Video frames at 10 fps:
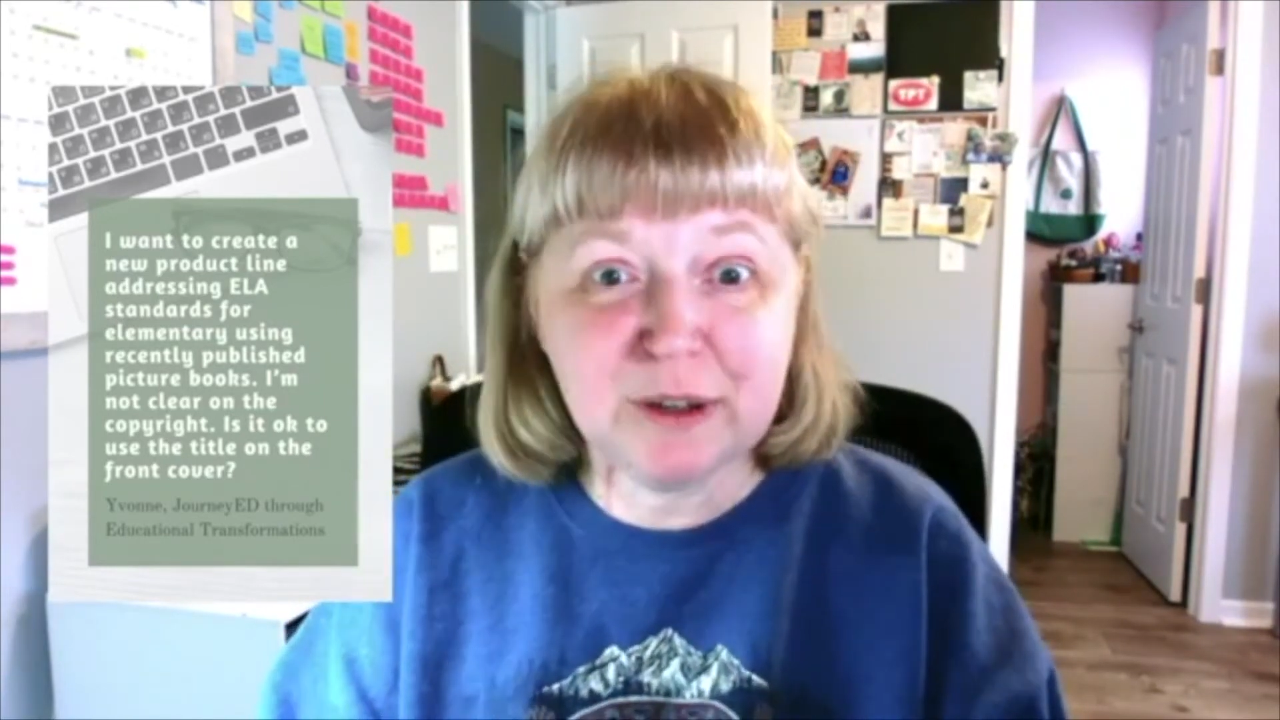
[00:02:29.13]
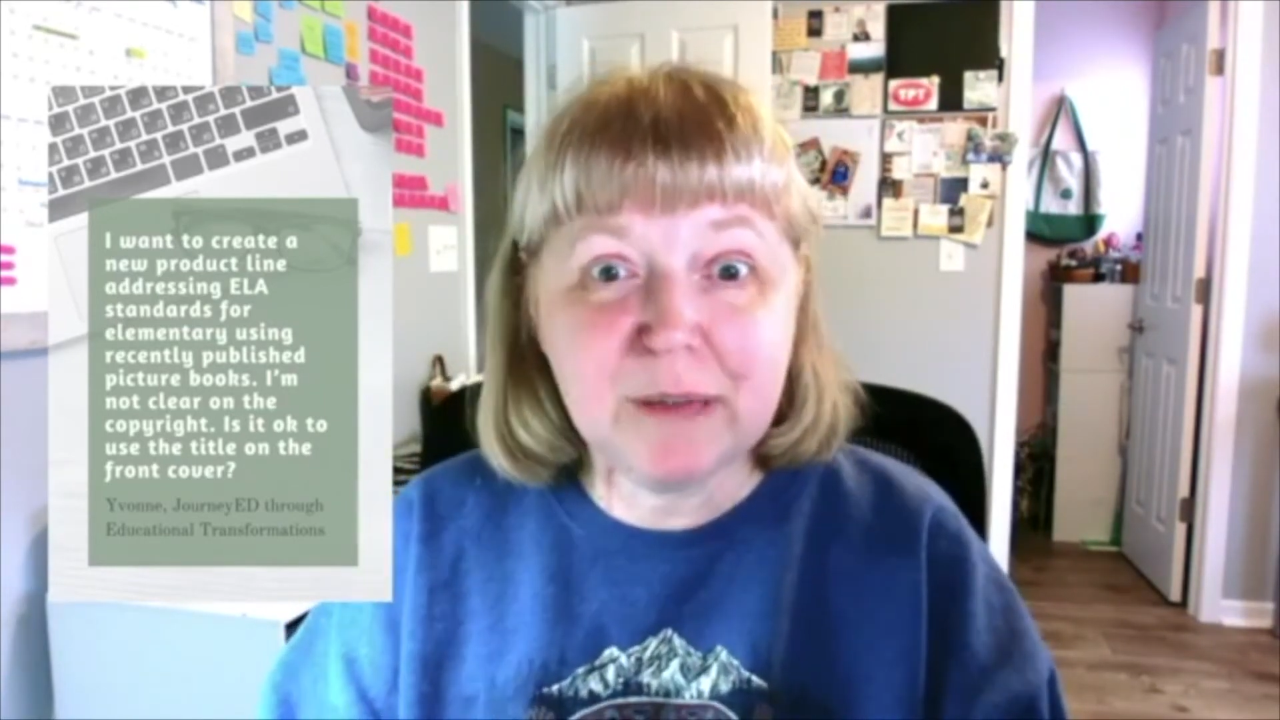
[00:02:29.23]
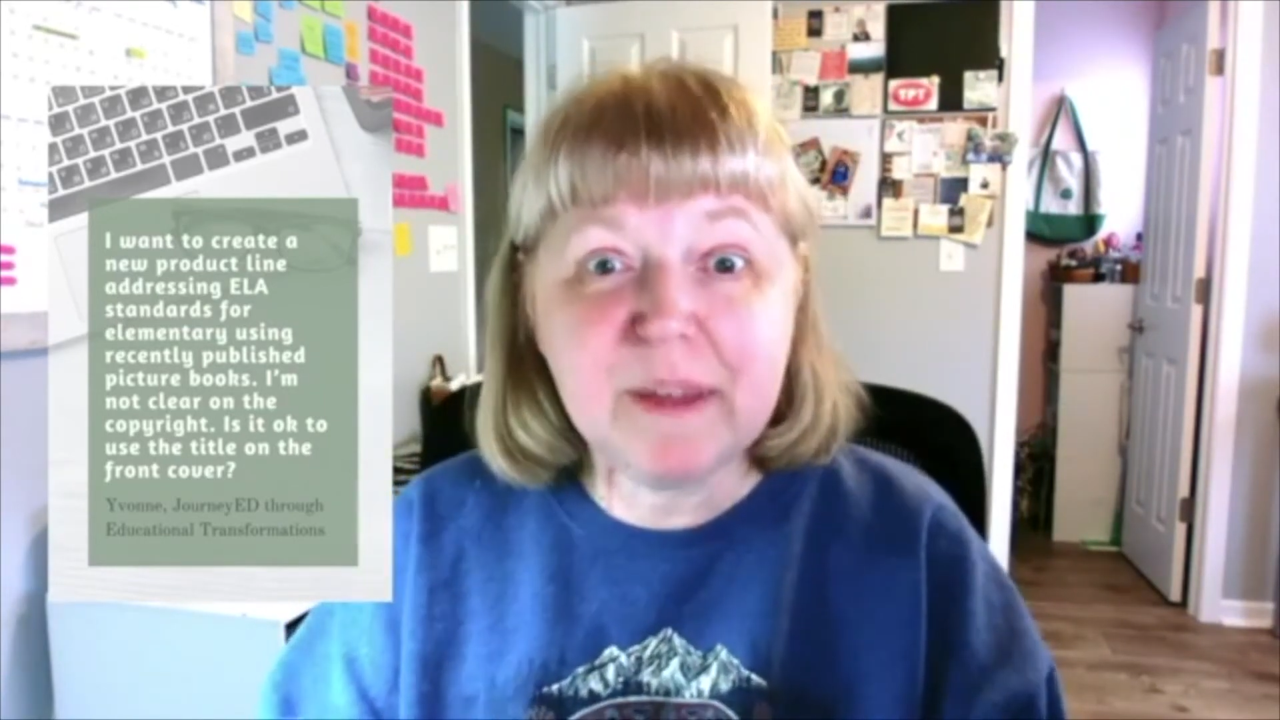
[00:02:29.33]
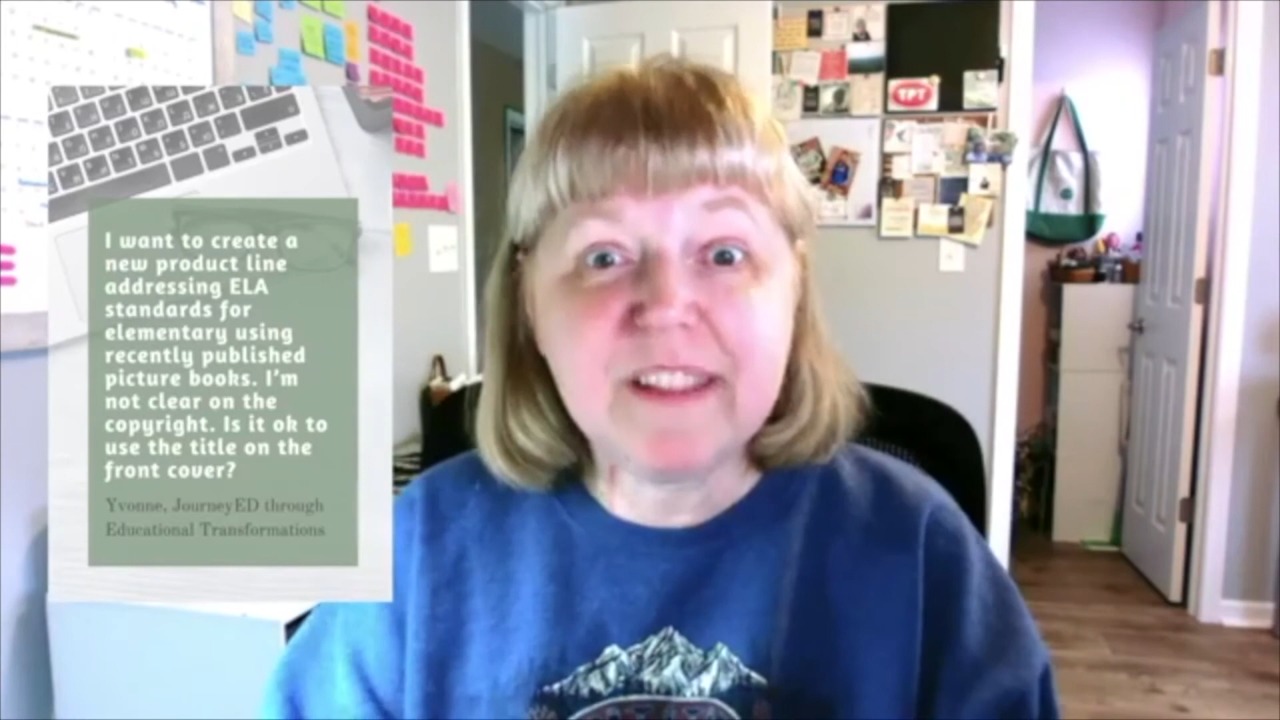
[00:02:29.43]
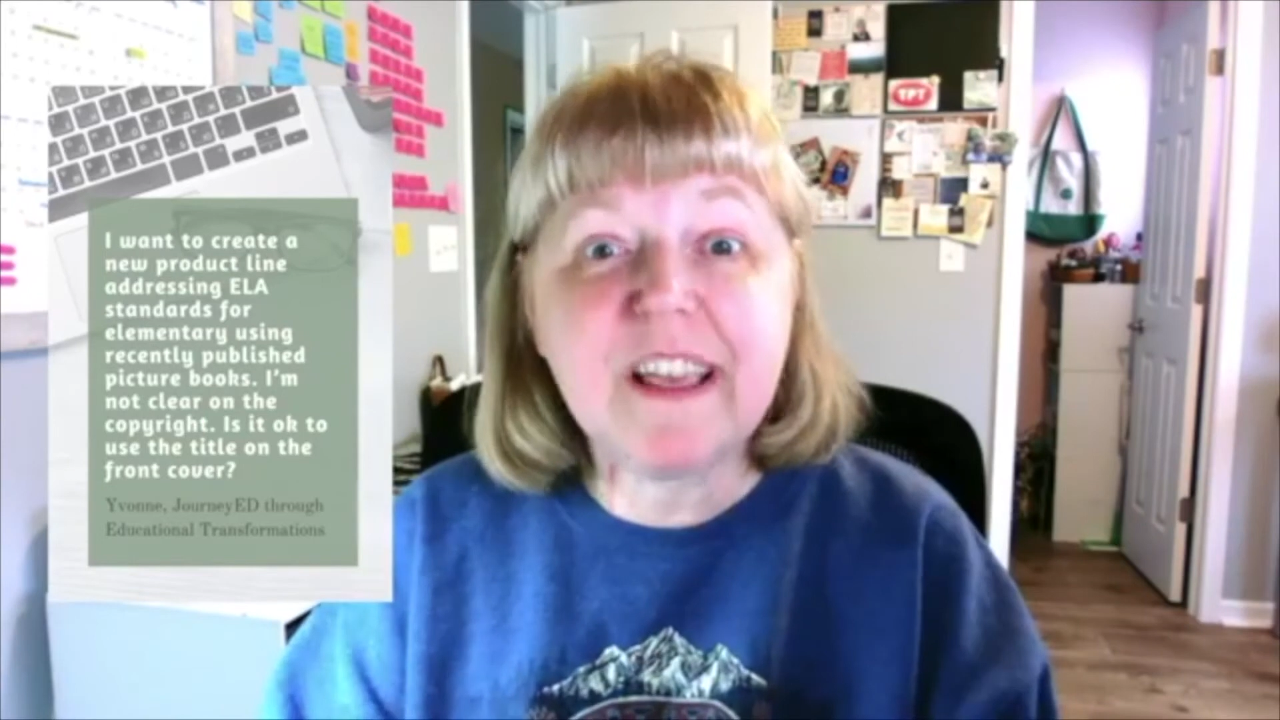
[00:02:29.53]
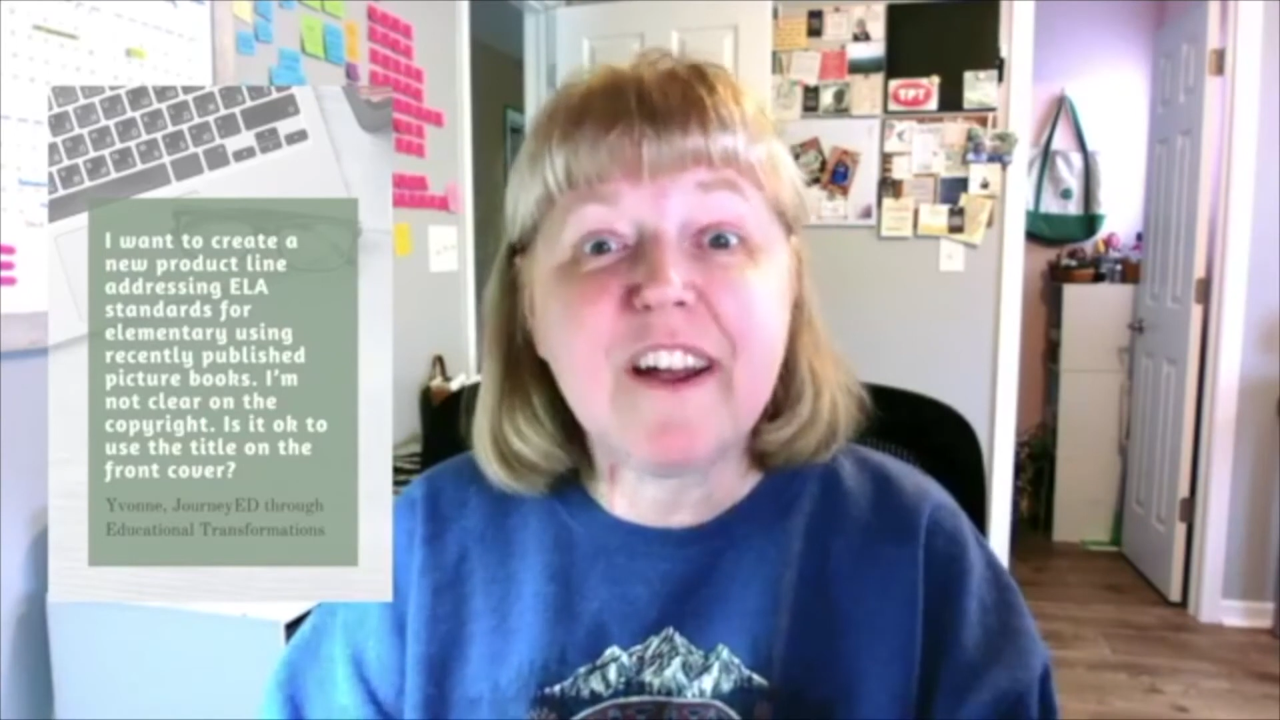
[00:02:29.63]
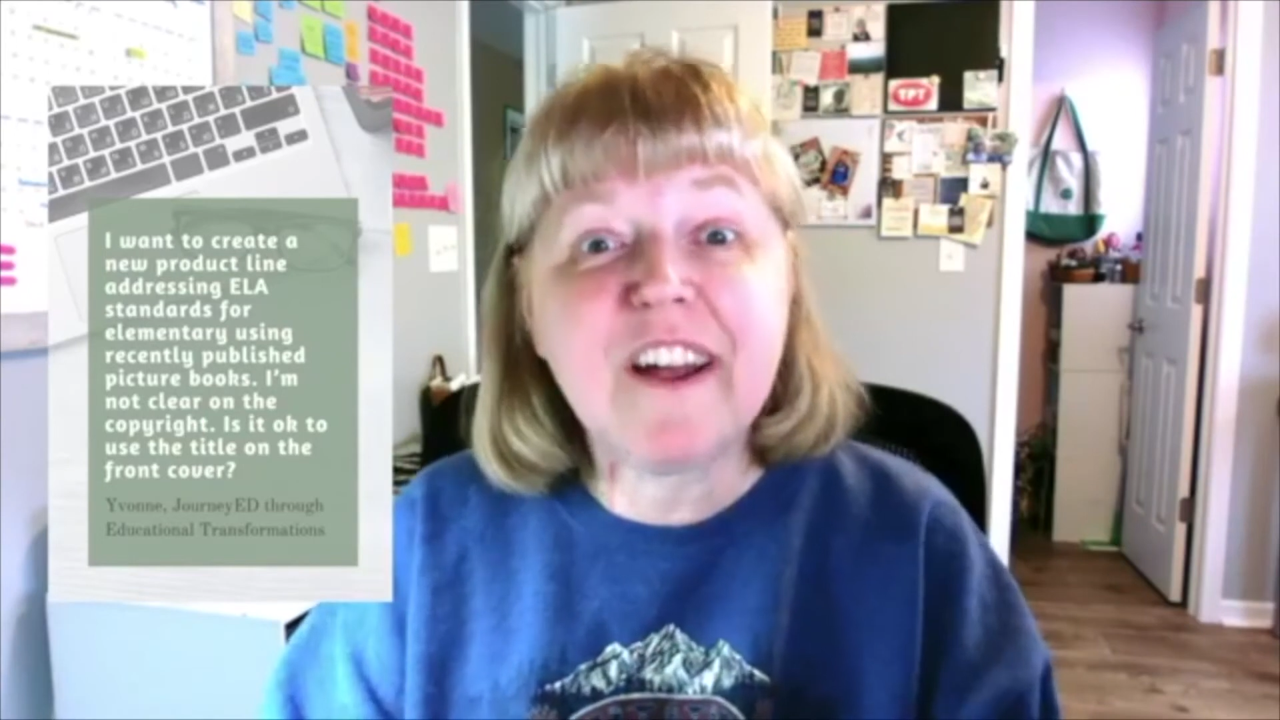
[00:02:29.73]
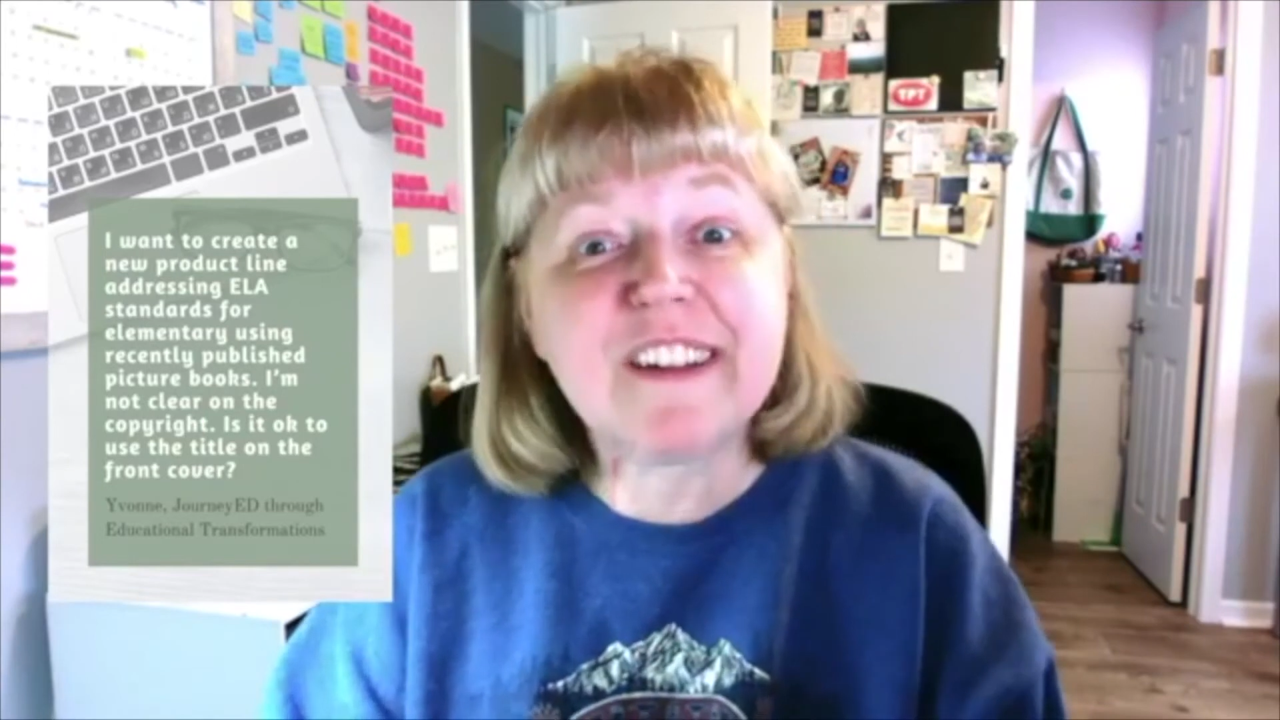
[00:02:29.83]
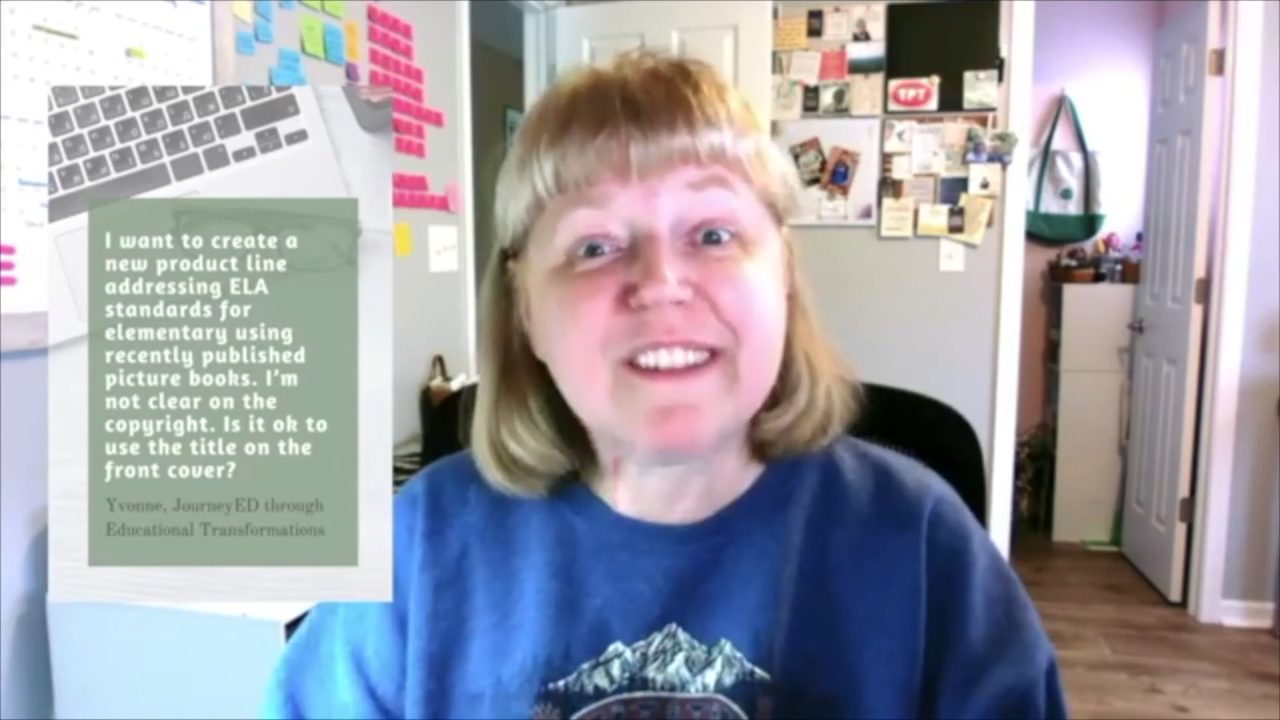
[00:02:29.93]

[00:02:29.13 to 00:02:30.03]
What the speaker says: I mean, there are